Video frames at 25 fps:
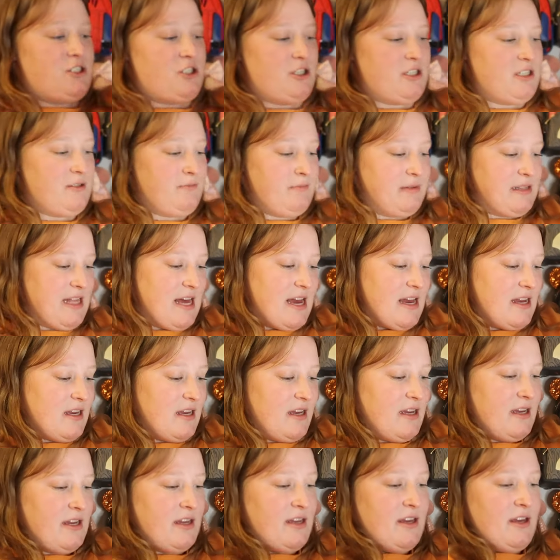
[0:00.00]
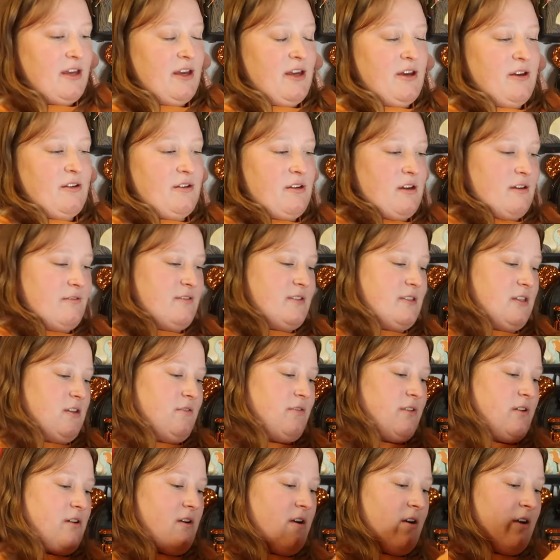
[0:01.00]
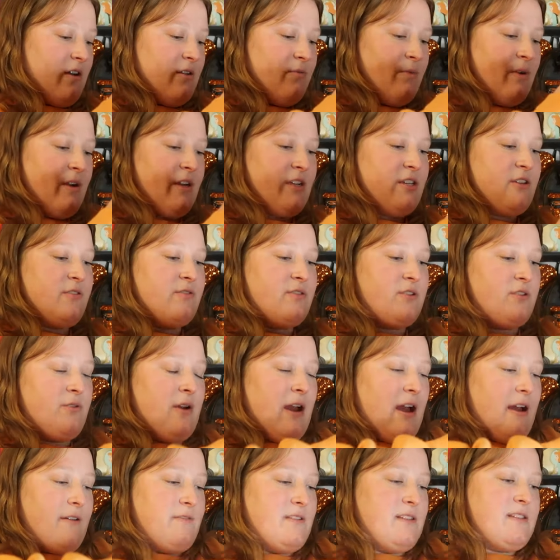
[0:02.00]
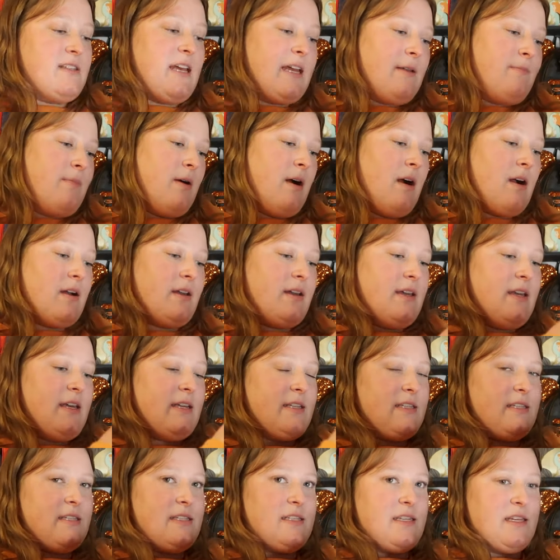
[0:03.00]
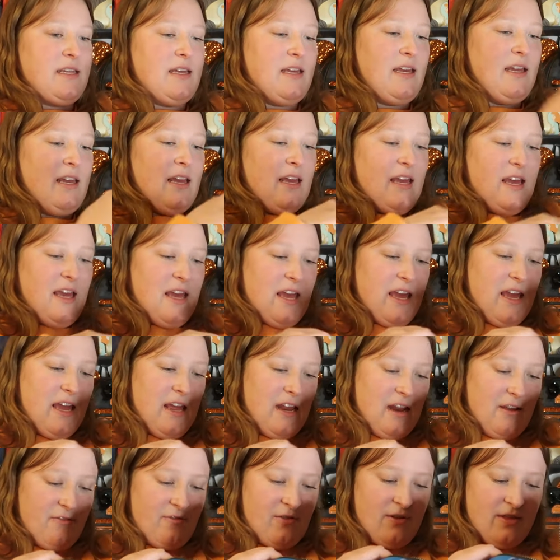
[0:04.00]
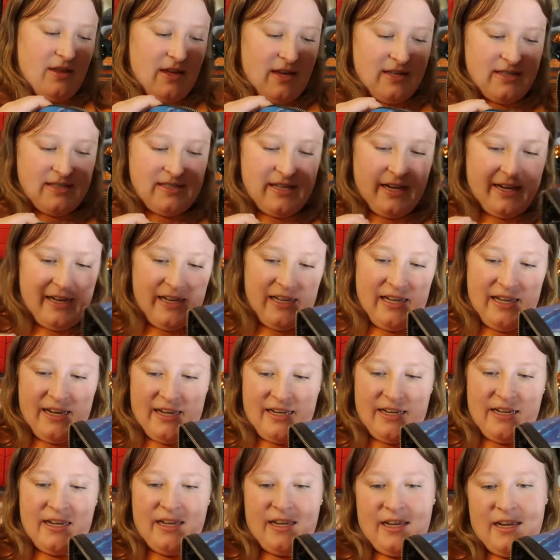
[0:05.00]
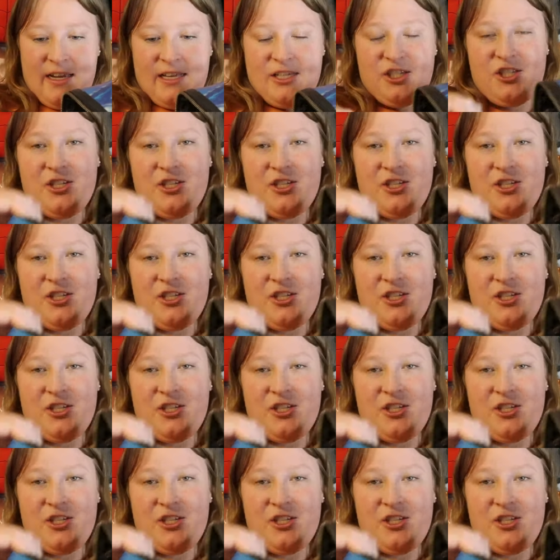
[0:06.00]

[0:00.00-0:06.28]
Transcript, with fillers: just black. You have silver hardware, you do have side pockets, and for the inside lining, it